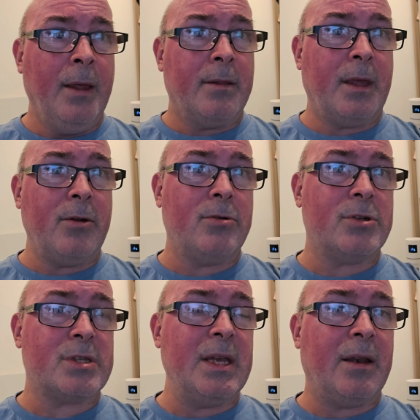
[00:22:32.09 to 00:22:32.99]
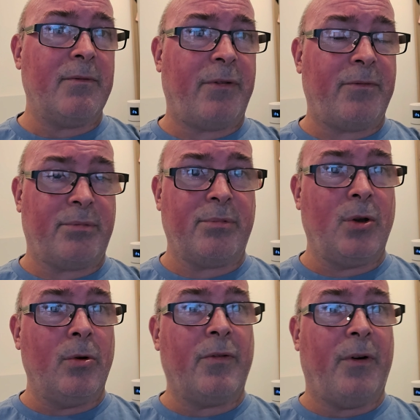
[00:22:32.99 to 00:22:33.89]
Then you just need a
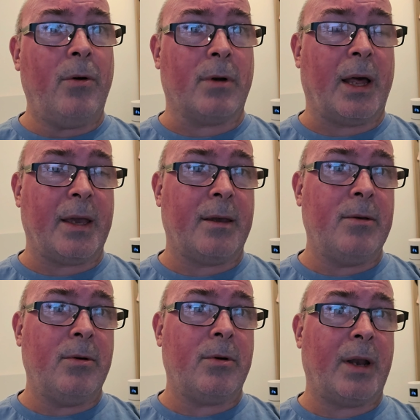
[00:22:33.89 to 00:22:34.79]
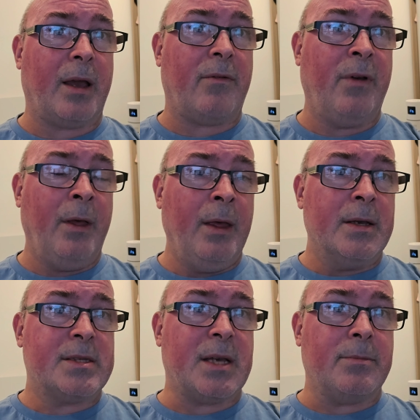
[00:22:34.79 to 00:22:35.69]
good phone. Like you could have
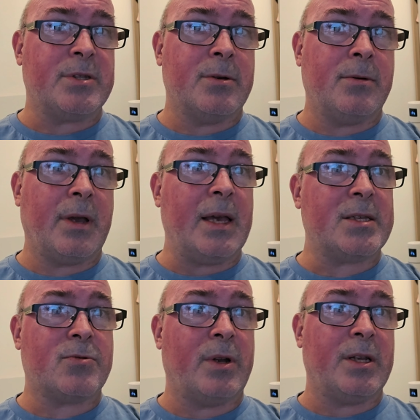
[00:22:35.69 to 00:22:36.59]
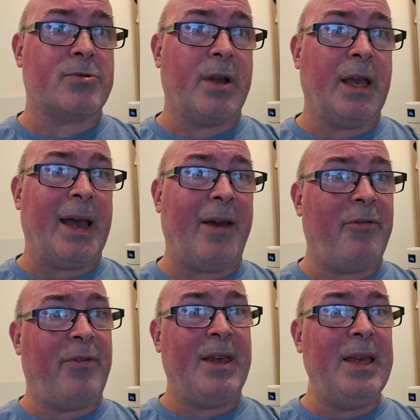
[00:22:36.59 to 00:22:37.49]
Samsung S23
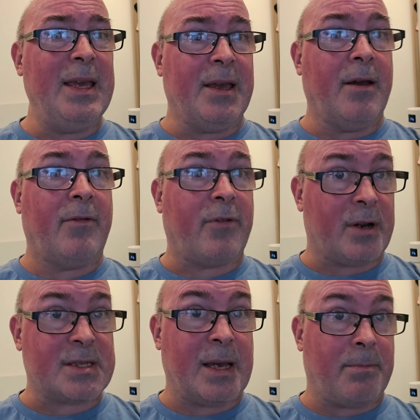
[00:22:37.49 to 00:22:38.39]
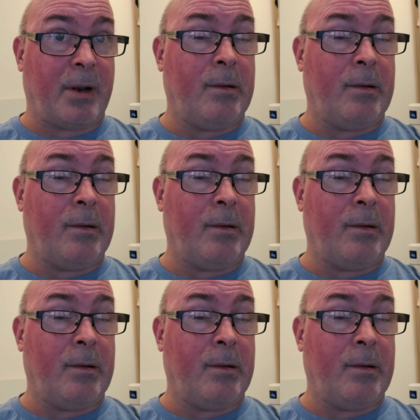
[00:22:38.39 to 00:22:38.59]
FE, for example.